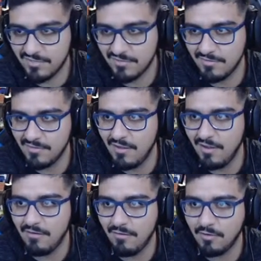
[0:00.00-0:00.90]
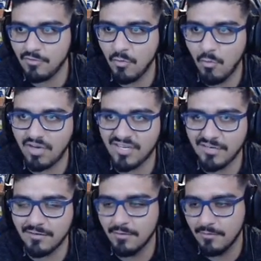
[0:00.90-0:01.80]
Yeah, I'll go walk
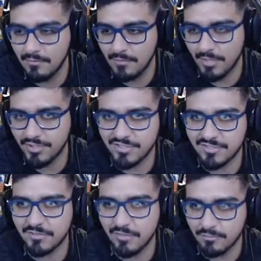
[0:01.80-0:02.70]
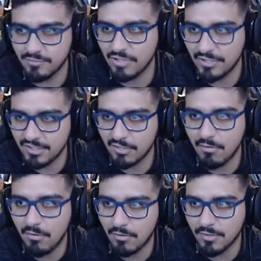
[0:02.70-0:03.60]
in and just you know trash talk
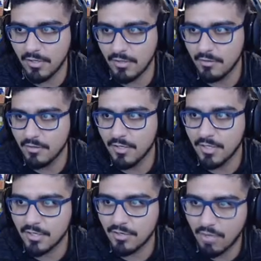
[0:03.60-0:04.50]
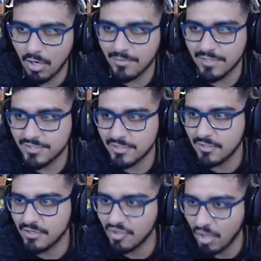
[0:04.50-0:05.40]
all y'all. Garbage.
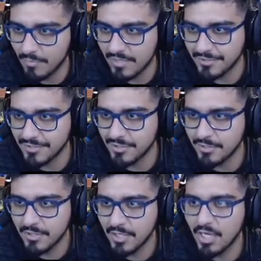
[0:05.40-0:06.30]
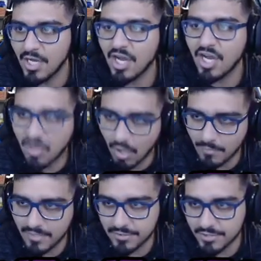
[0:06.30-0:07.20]
Garbage.
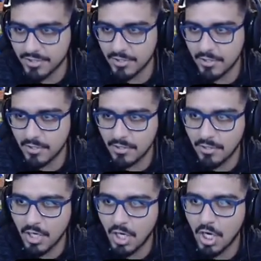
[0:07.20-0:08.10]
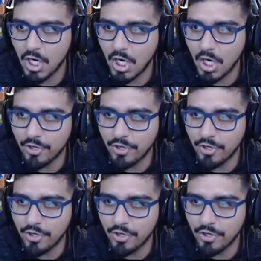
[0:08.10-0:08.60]
Garbage. Utter